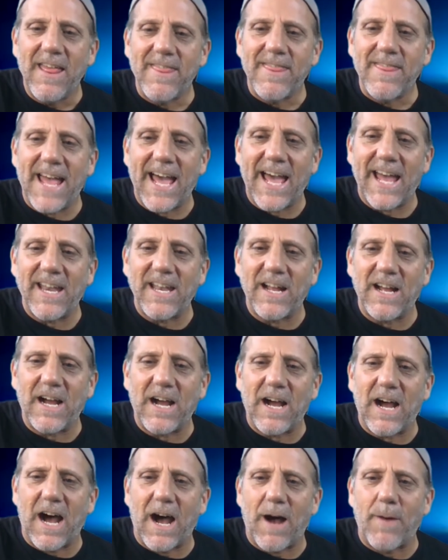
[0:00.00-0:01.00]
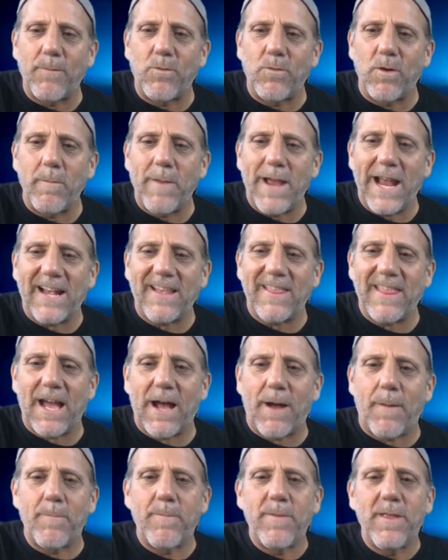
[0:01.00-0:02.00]
that will make
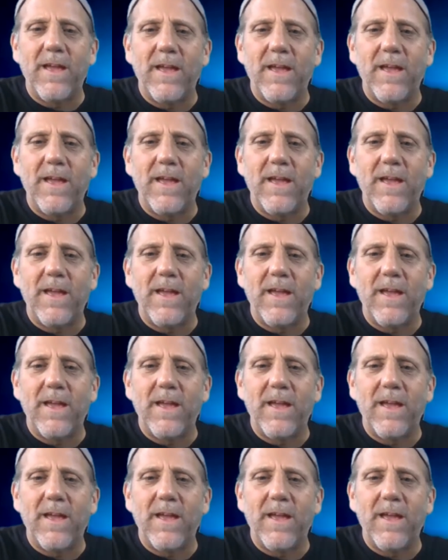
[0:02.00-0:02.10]
them